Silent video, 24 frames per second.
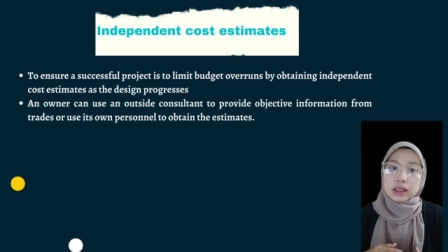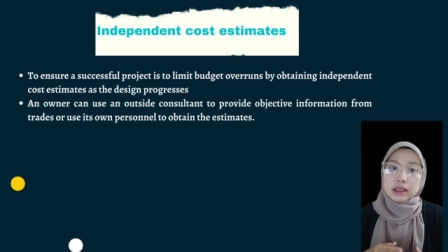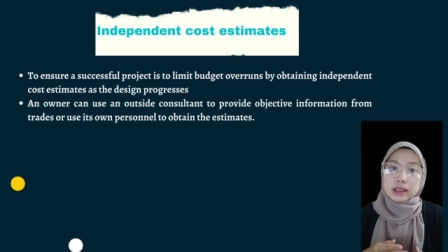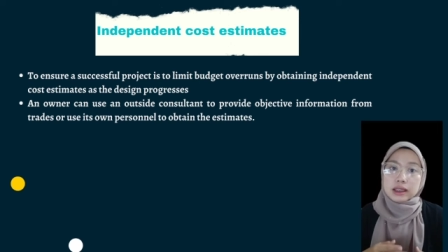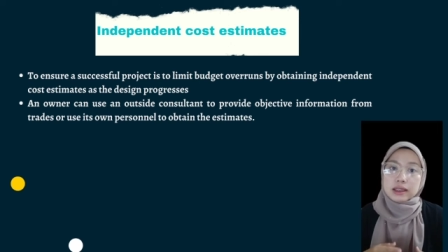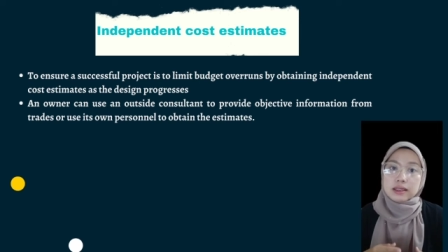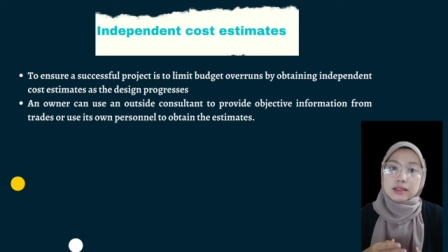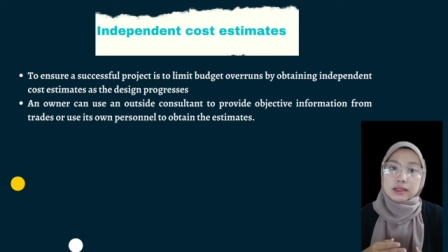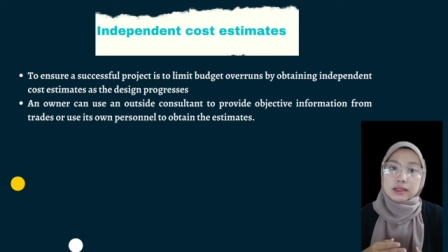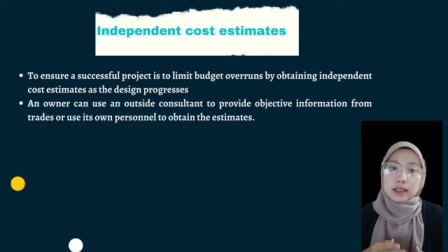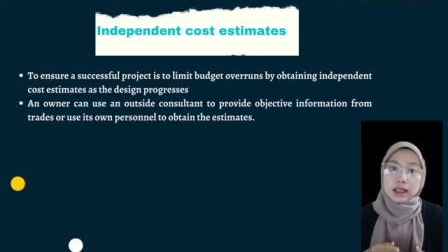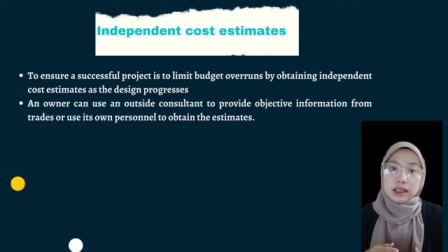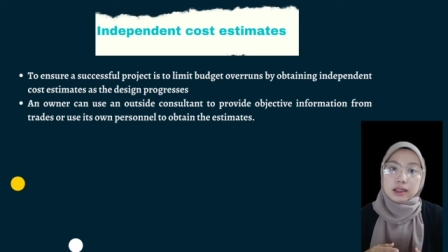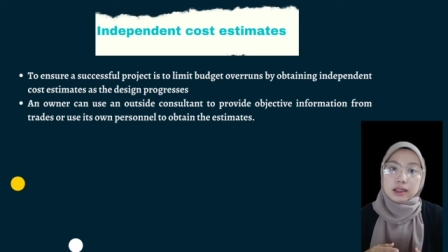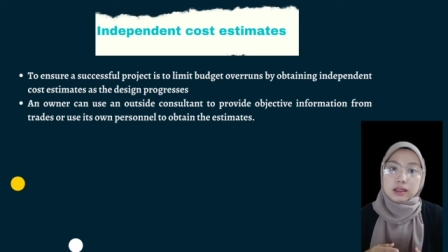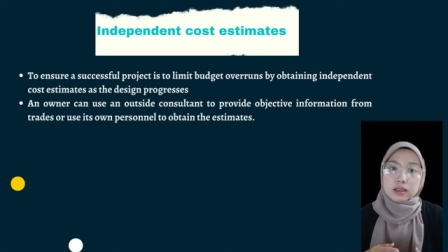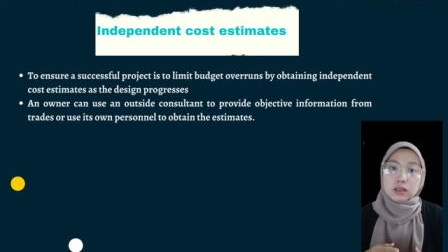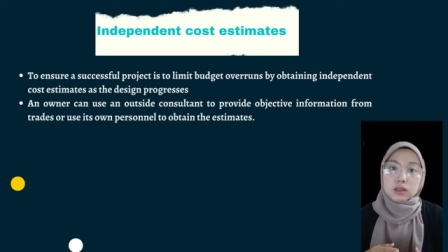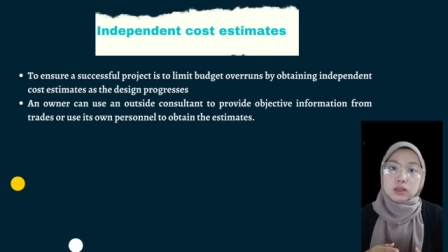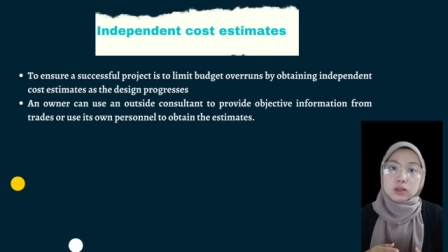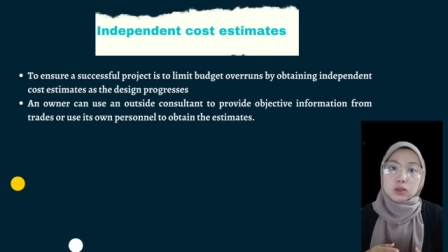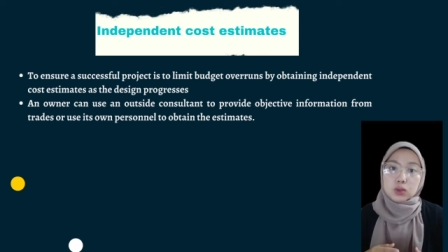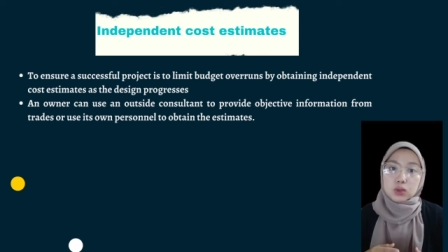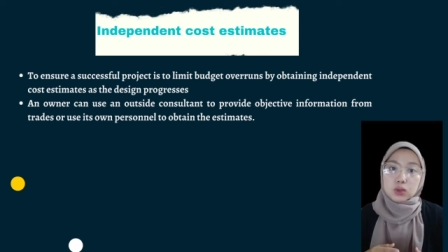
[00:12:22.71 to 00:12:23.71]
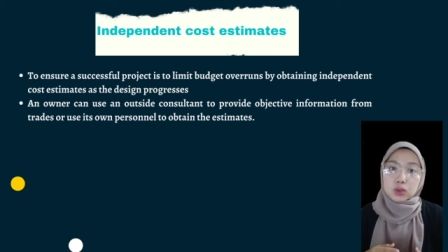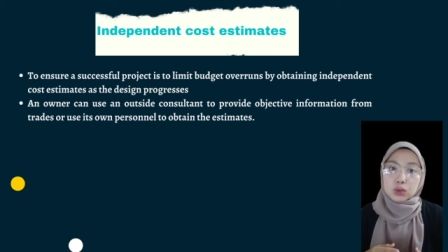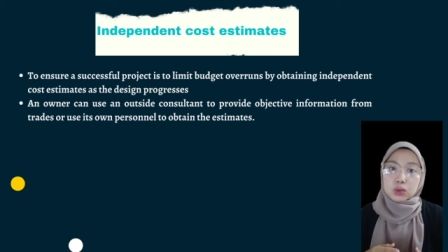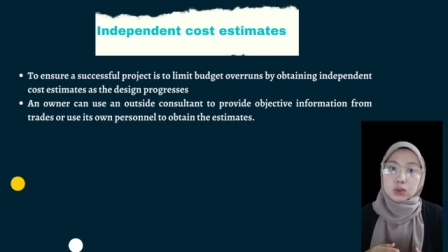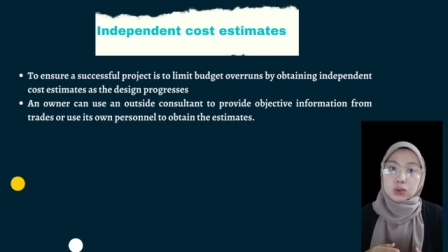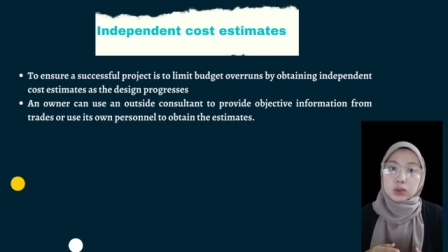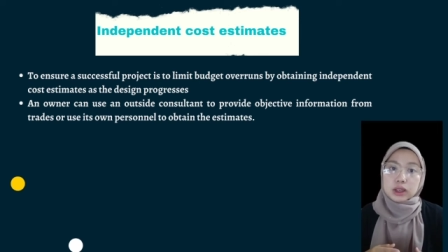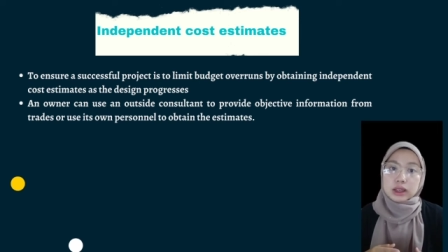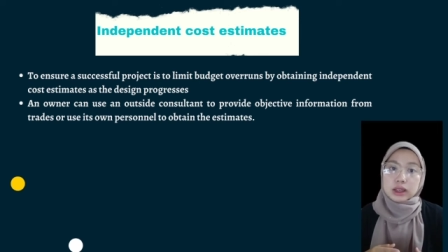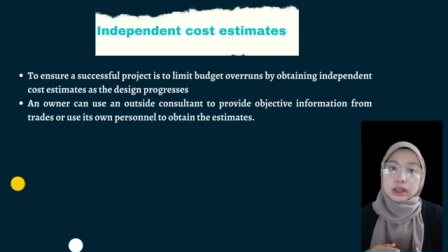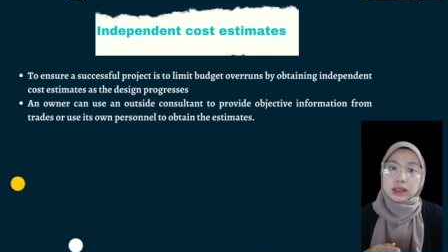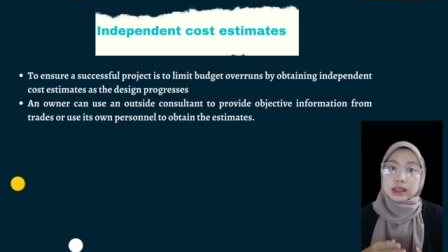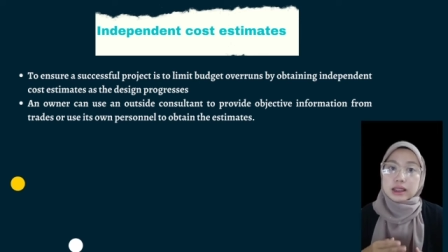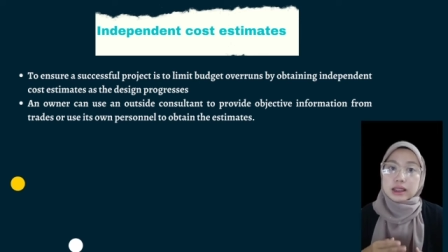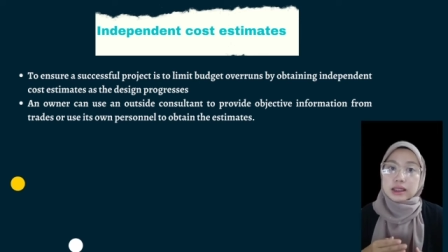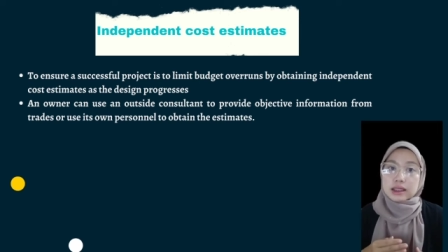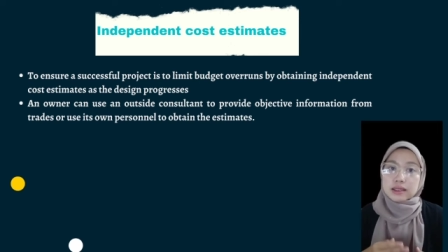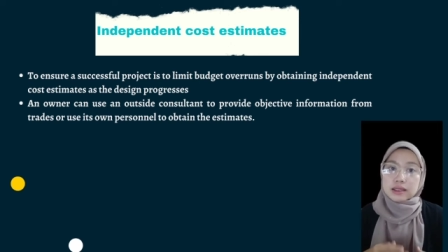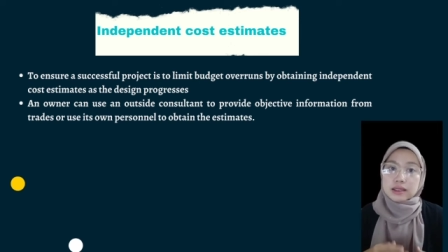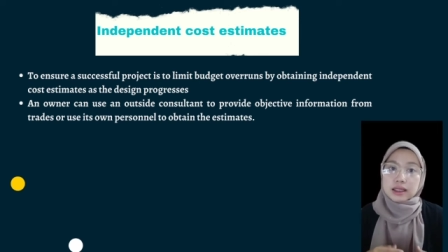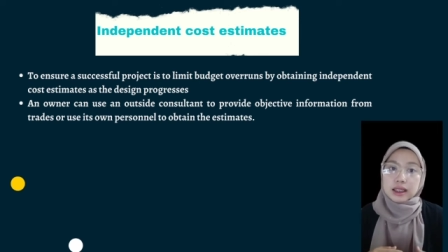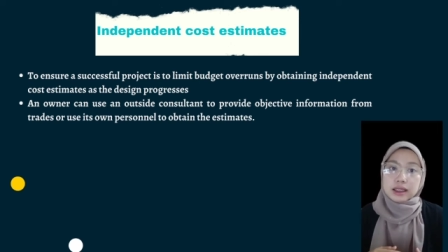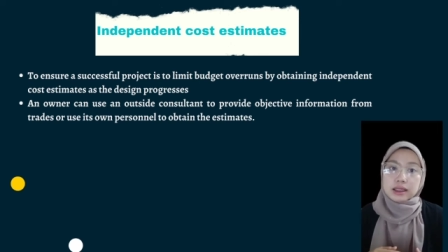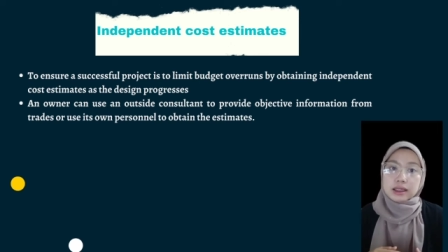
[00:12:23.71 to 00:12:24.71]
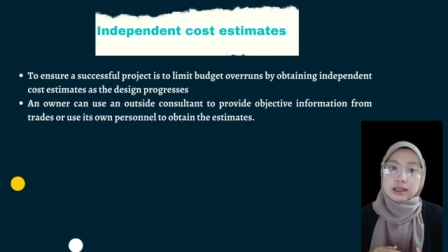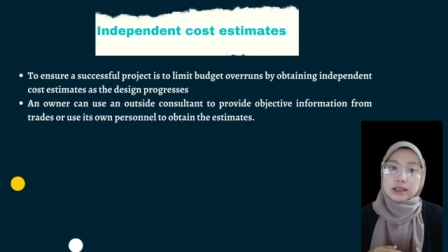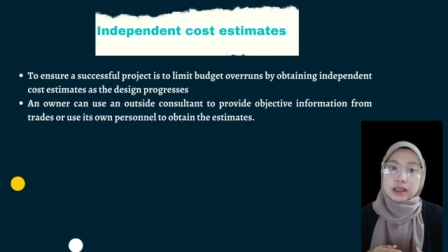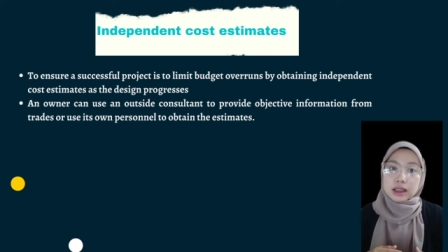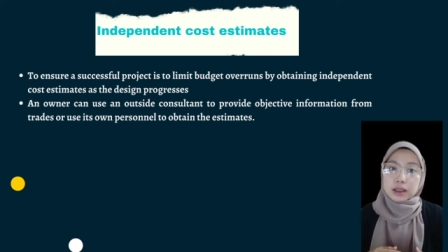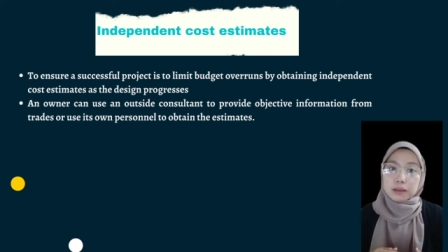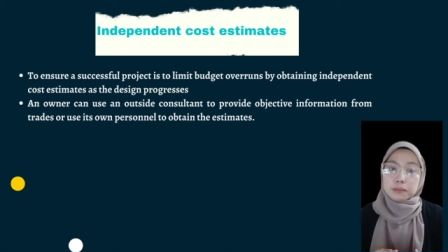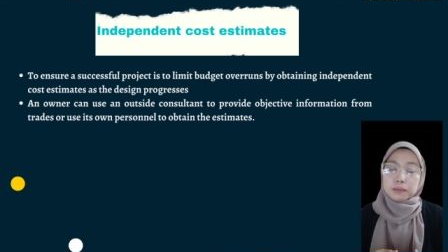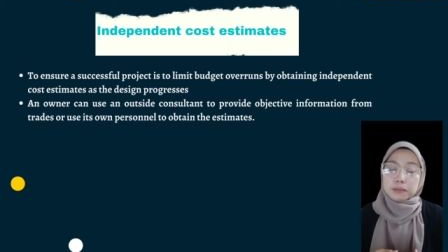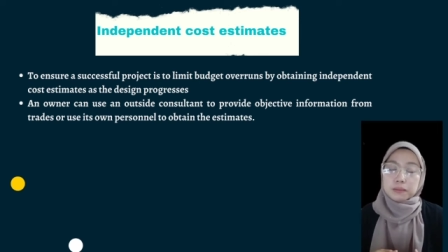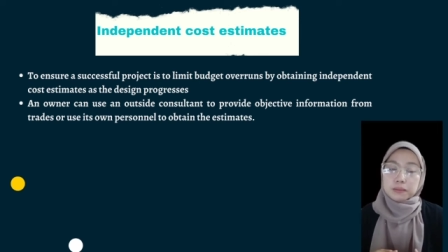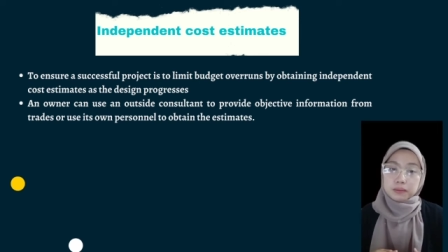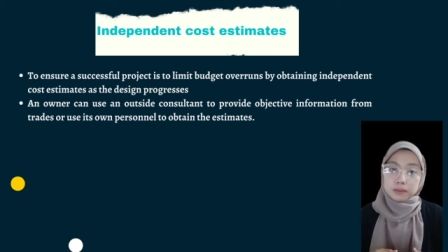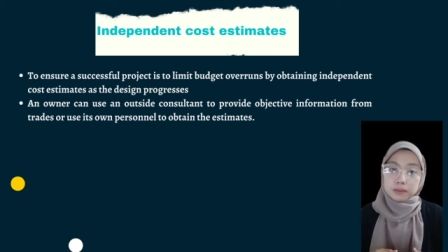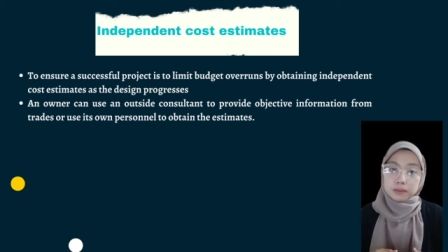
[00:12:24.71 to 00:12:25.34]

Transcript: this task to the design team.